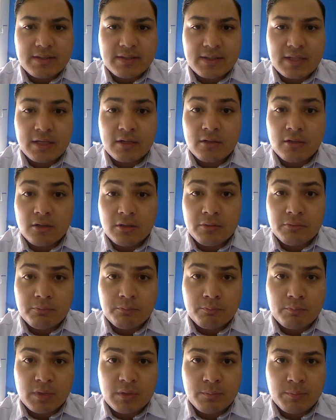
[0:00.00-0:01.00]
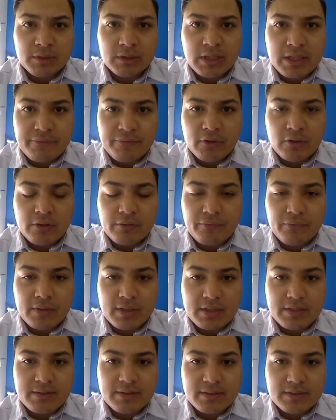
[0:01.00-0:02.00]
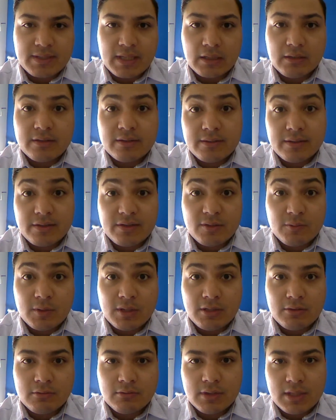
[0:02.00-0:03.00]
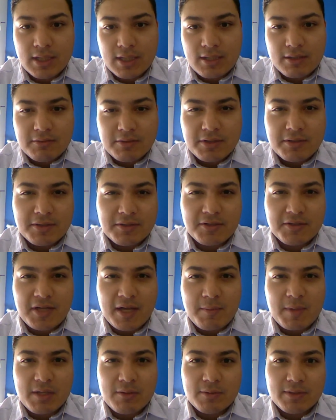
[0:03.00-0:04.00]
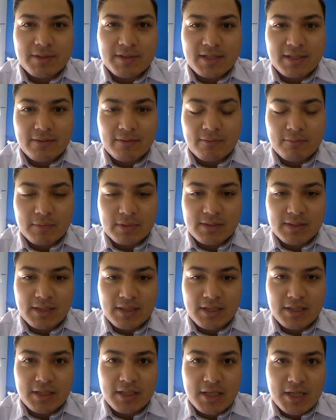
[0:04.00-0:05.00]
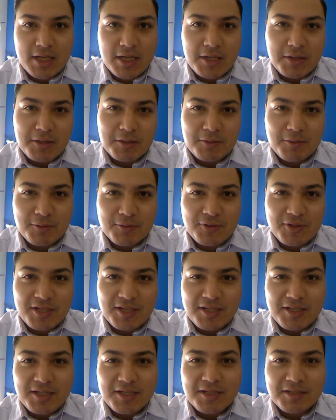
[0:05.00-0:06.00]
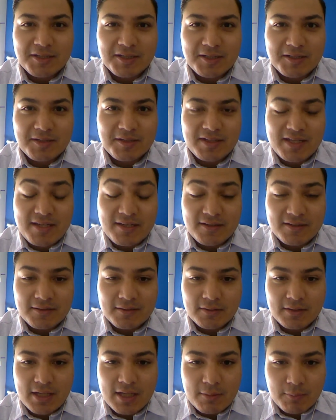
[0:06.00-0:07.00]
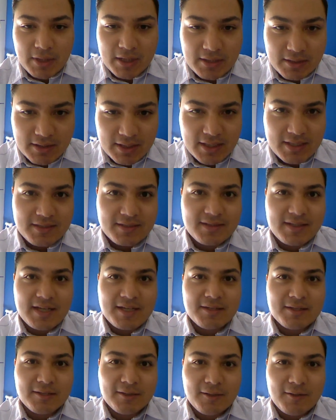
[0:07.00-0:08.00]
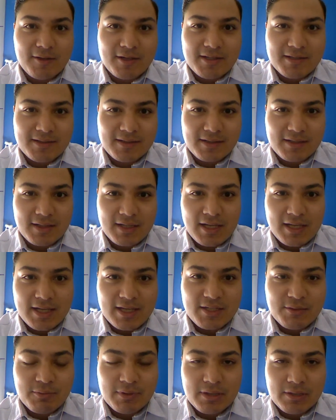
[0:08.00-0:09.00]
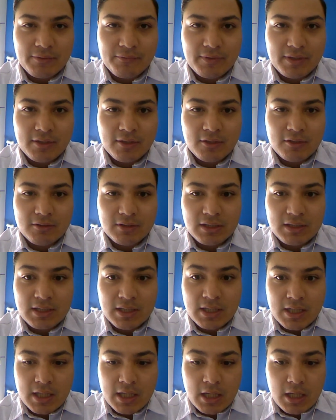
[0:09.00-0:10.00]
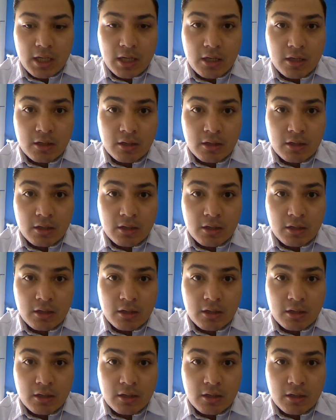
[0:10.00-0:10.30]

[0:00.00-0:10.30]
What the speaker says: is, and I'm a believer of his talent as well. Just a shame he was at the Cugini last season, but he's seen the light. He's with the Viola, and